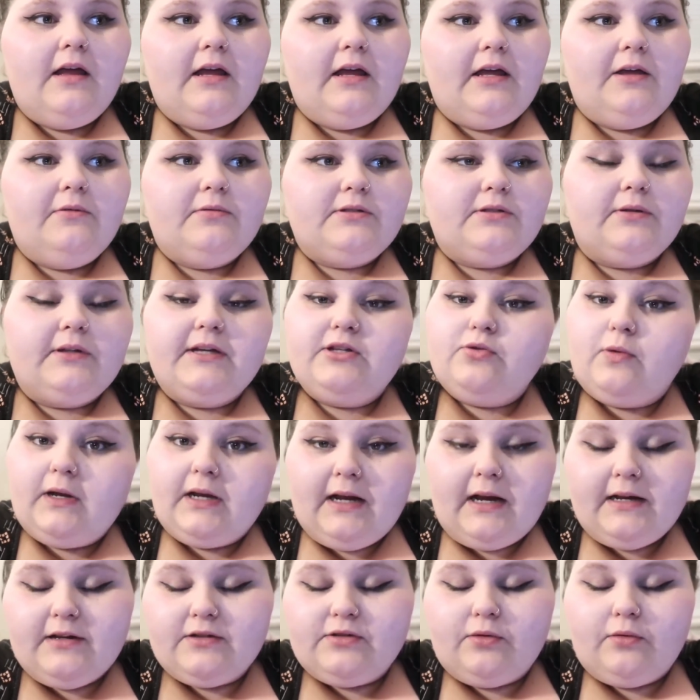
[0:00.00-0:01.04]
He was only
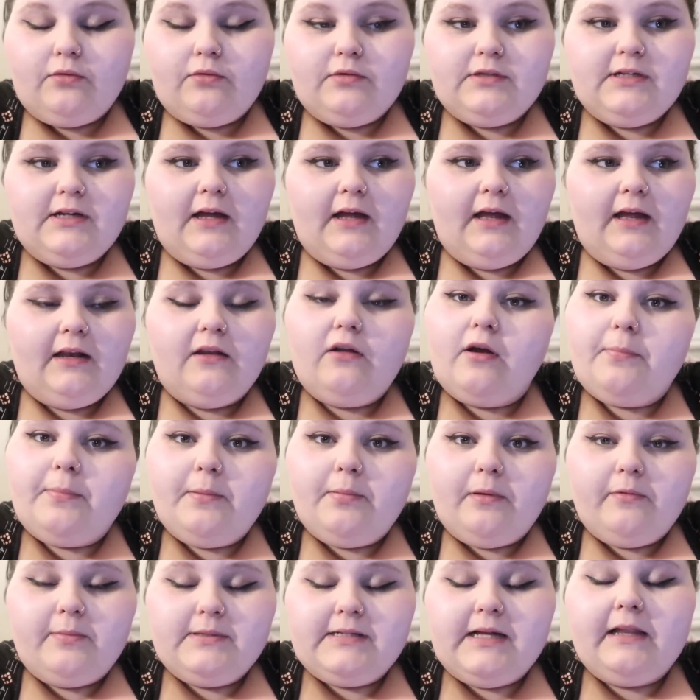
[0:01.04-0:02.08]
29 years old, and a lot of
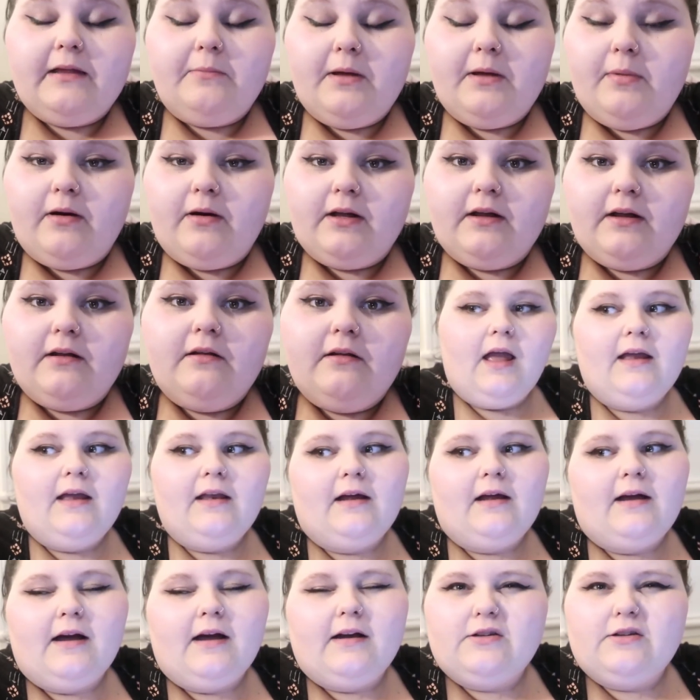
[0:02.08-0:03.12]
people have been telling me about it, and
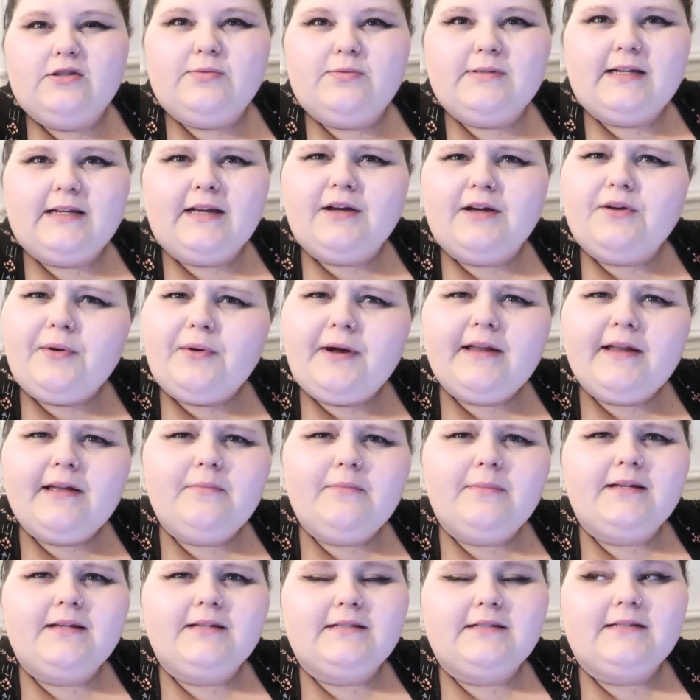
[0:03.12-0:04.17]
I kind of just was like ignoring it
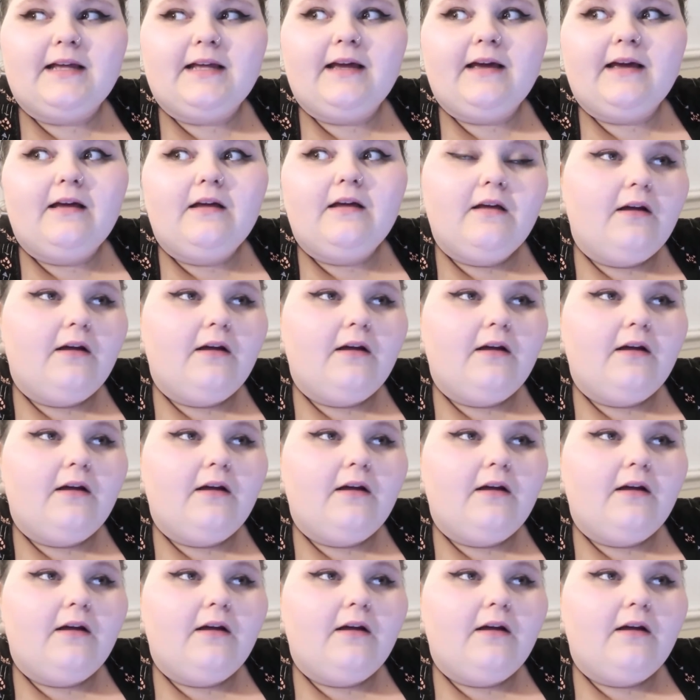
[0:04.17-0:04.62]
because it's like,